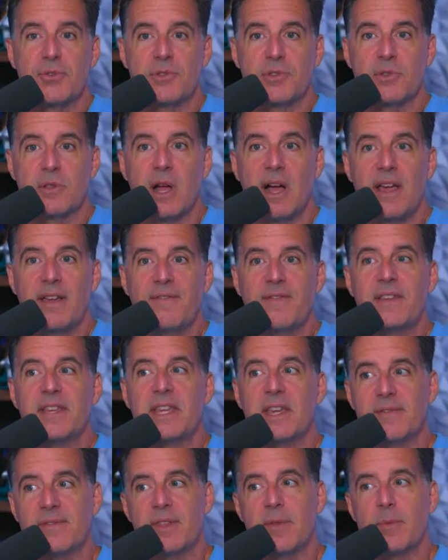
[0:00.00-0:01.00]
of their life,
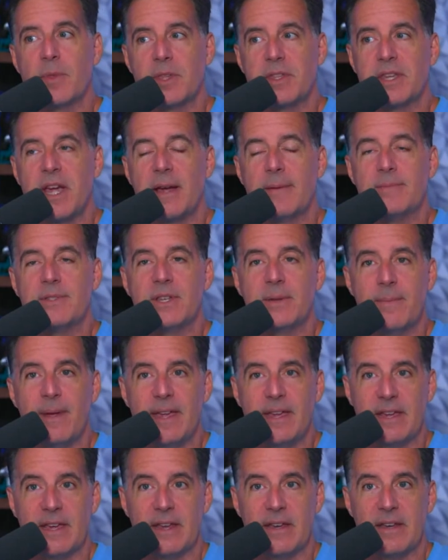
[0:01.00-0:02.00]
give them the time to
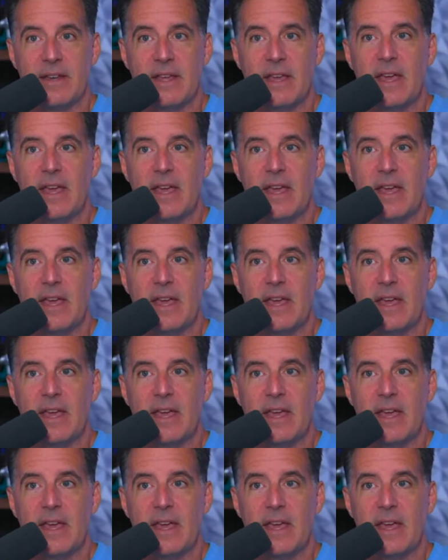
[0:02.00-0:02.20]
make it.